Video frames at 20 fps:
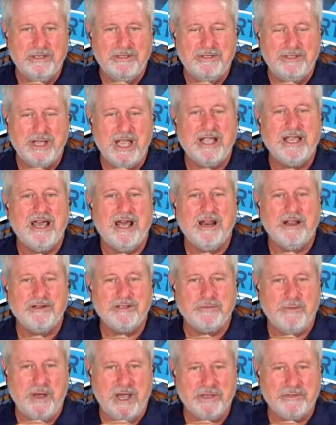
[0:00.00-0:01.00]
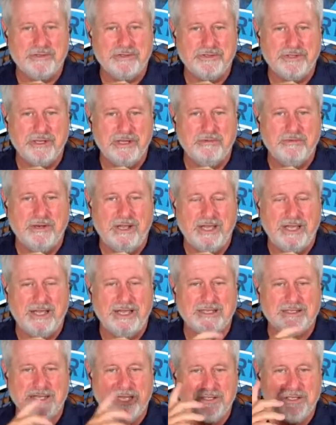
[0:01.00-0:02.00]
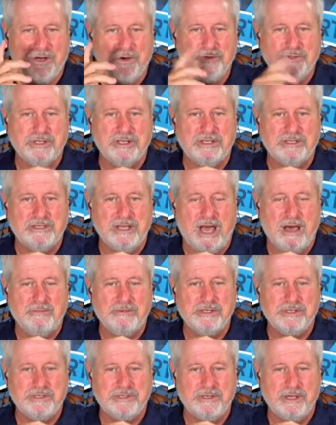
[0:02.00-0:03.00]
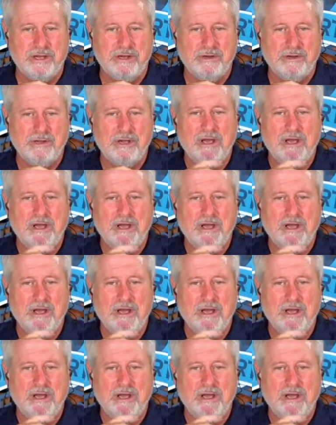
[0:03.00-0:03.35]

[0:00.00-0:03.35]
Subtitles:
Check out our sponsorship link, as I told you at the top of the show.